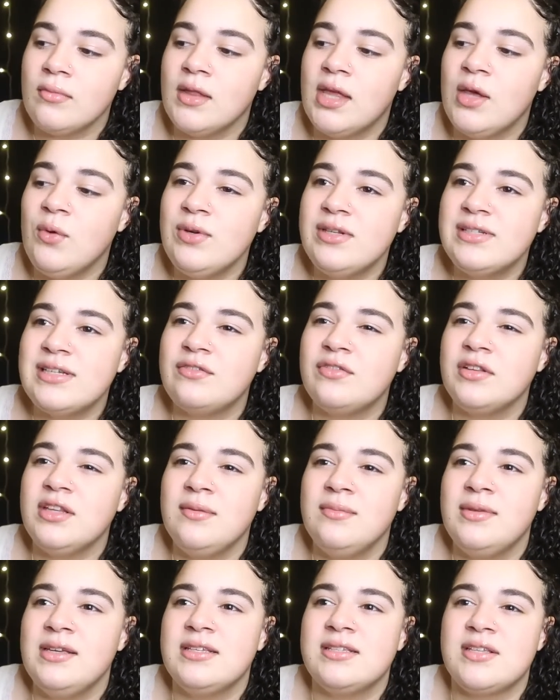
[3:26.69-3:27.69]
it would
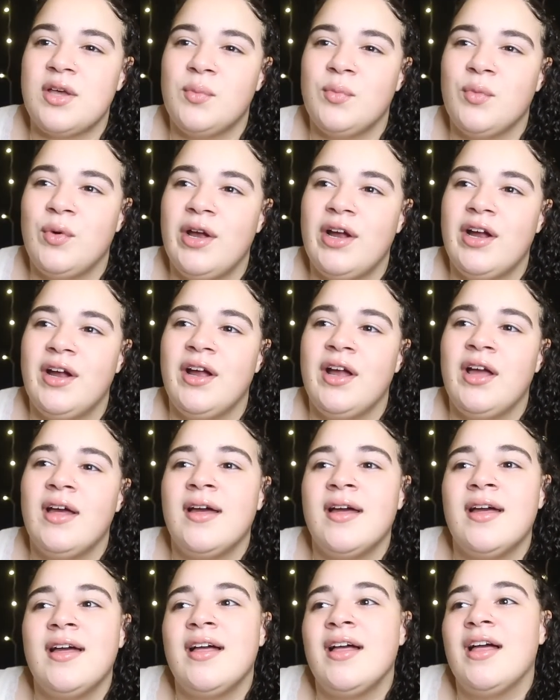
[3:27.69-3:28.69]
definitely be somewhere
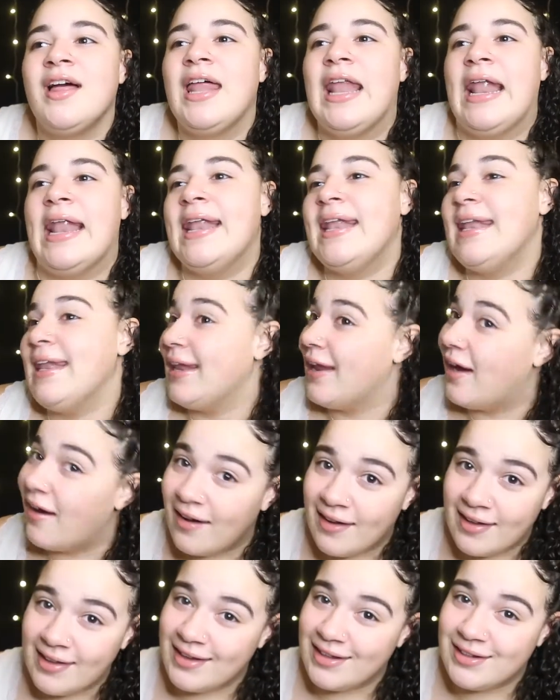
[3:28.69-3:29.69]

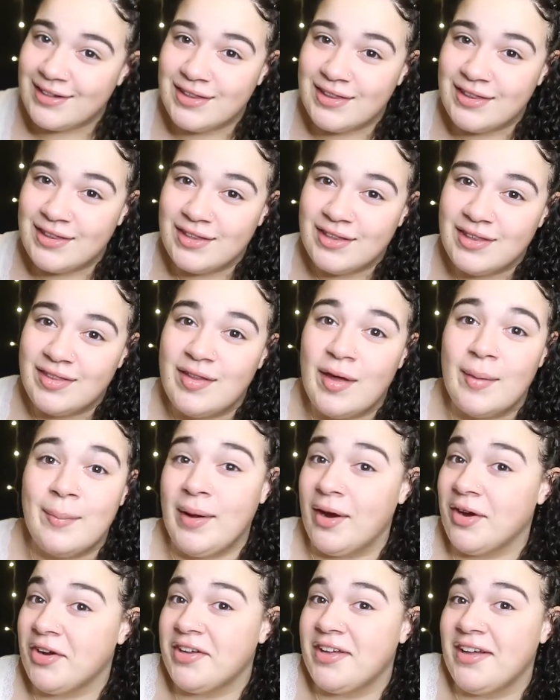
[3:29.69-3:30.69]
not in
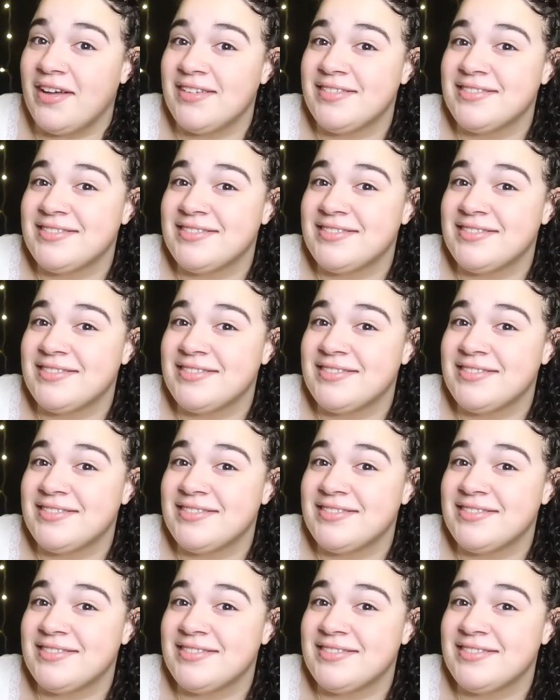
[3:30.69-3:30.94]
America.